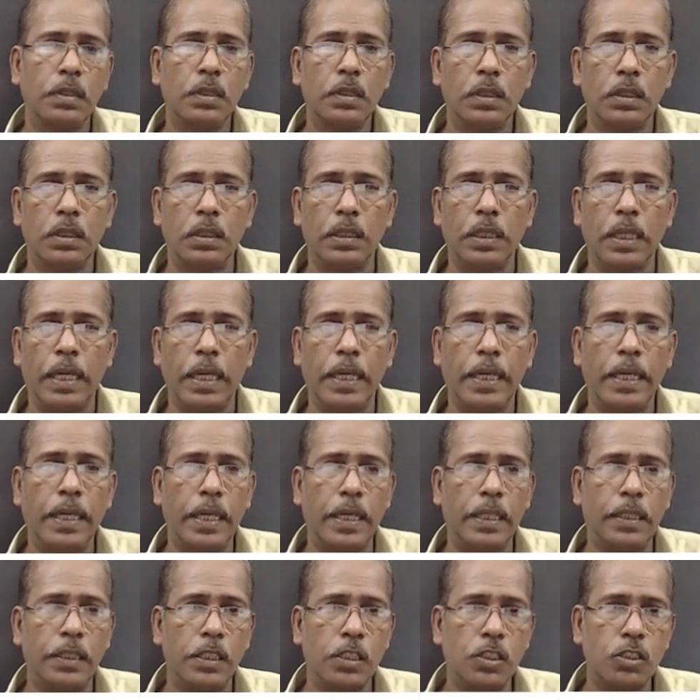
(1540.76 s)
the
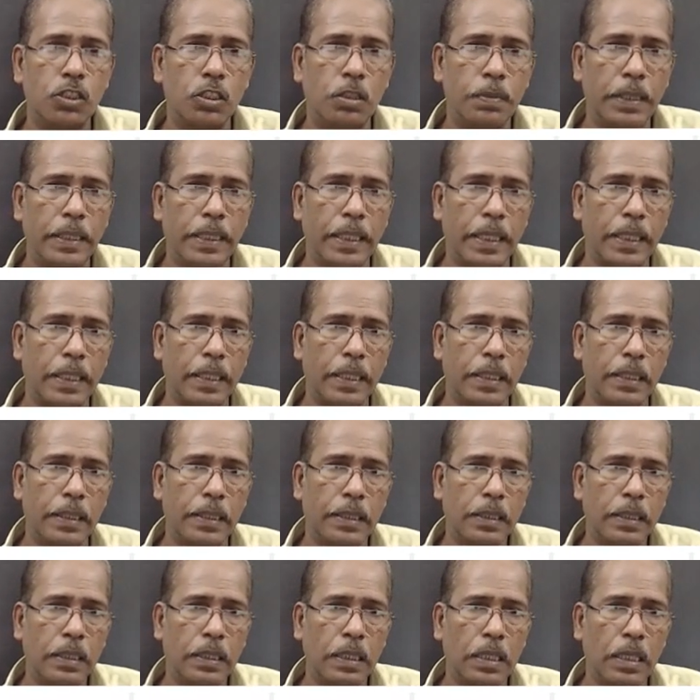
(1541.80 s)
entire thing should be taken,
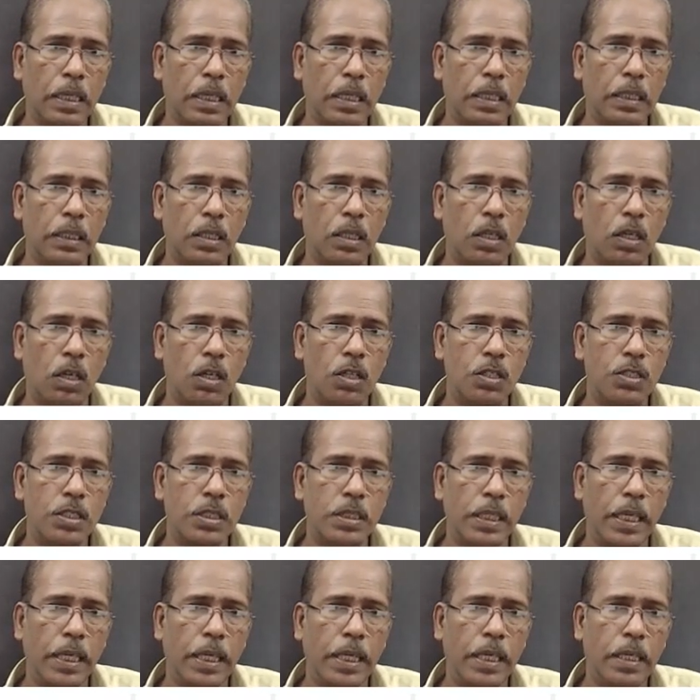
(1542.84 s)
and cos
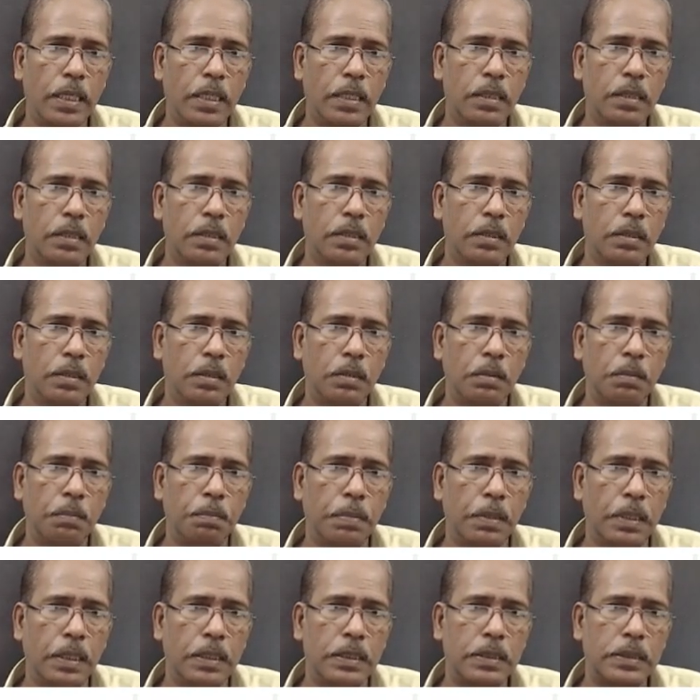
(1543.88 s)
a
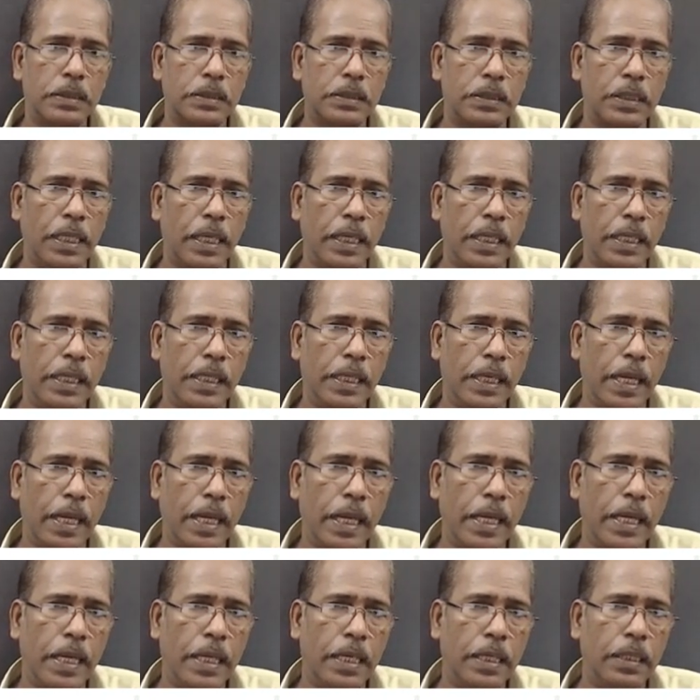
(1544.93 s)
plus sin
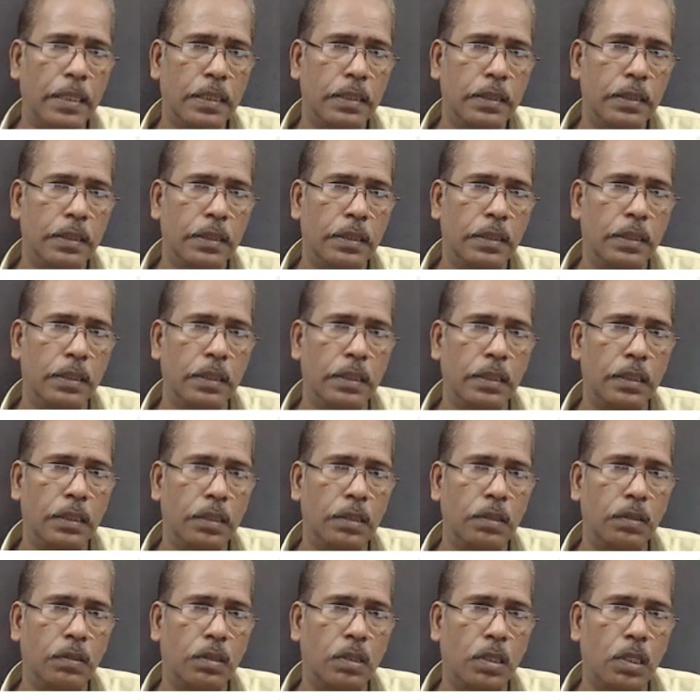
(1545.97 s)
a
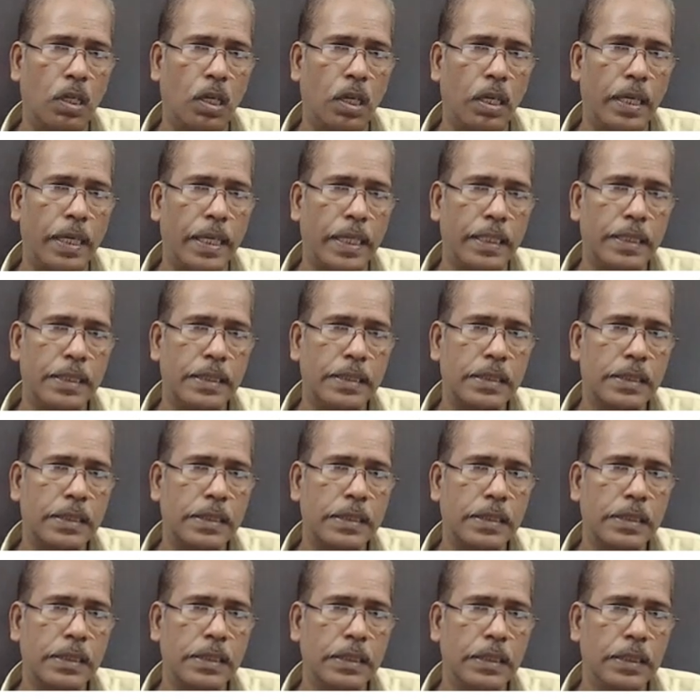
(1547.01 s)
into cot
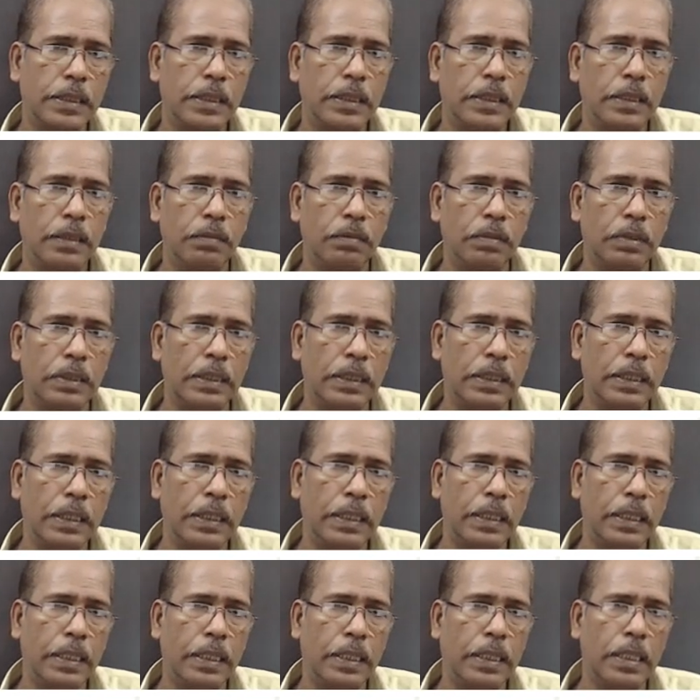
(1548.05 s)
x with the
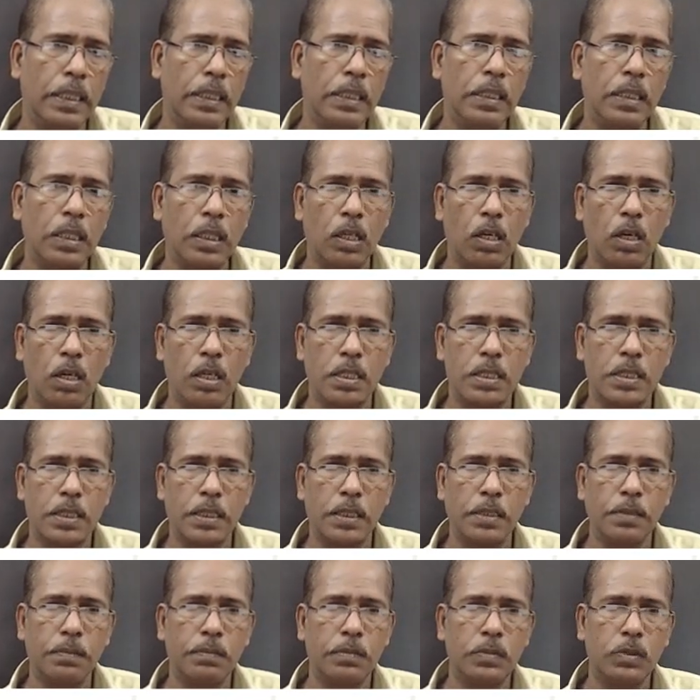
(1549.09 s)
integral
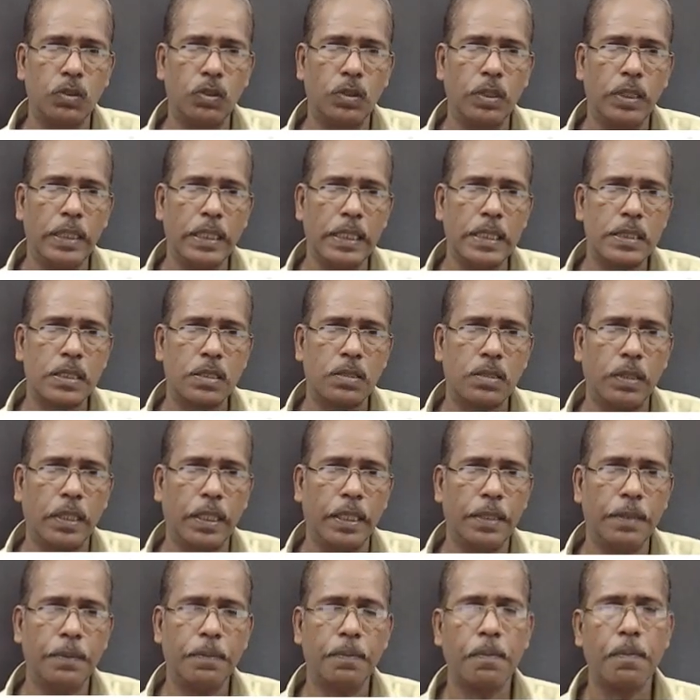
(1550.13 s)
constant. So dear
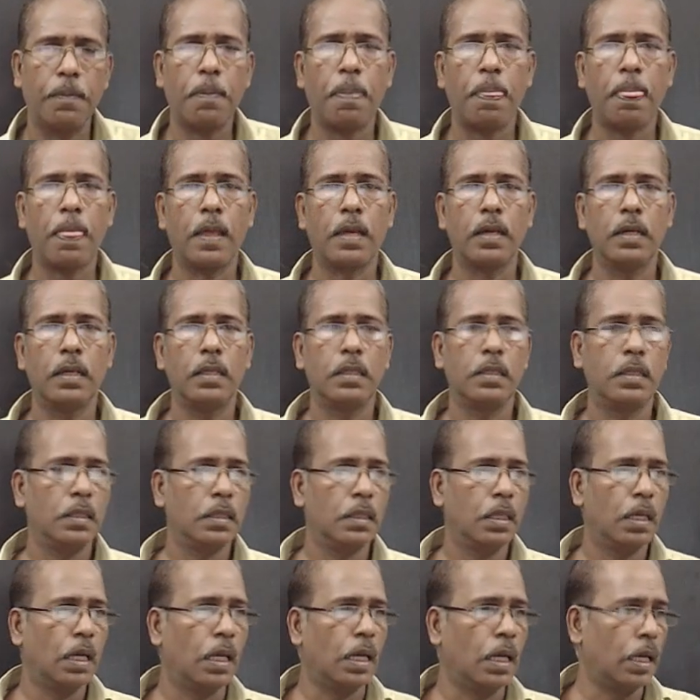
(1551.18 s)
student,
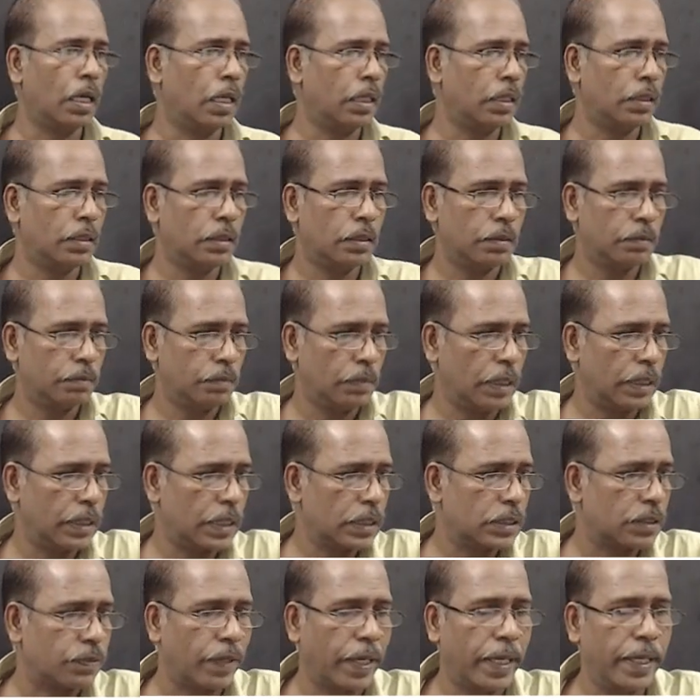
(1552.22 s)
and let
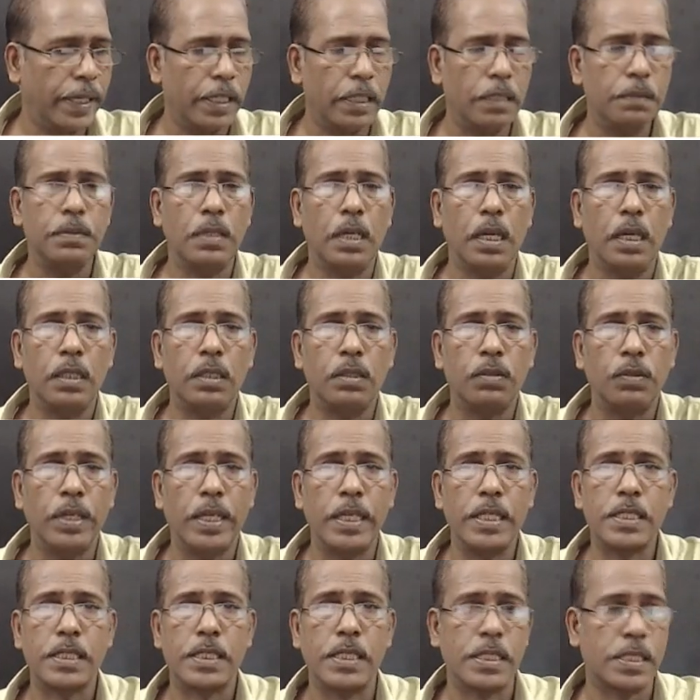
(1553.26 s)
us wind up on
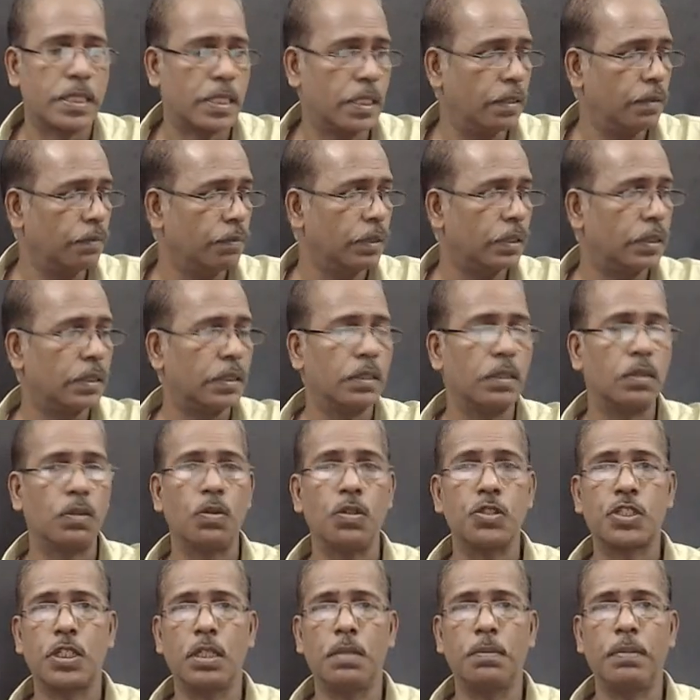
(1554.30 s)
today's session with
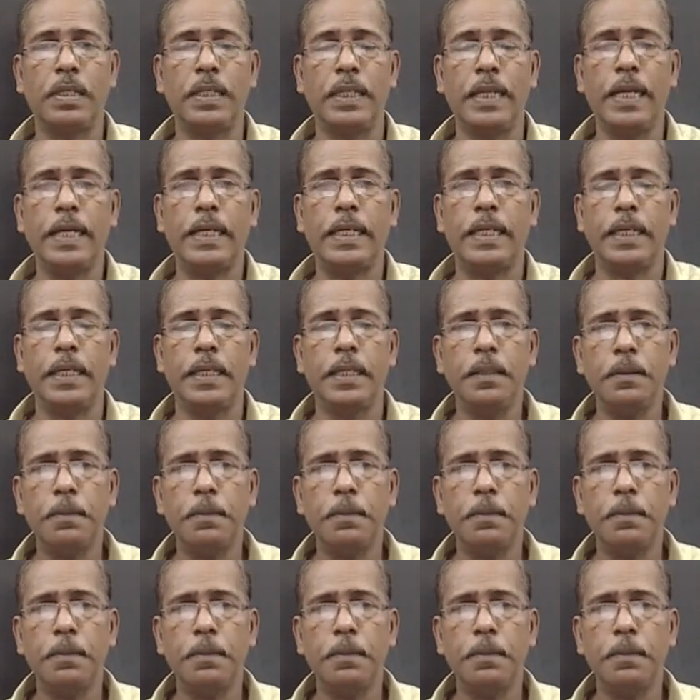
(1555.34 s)
question number 18.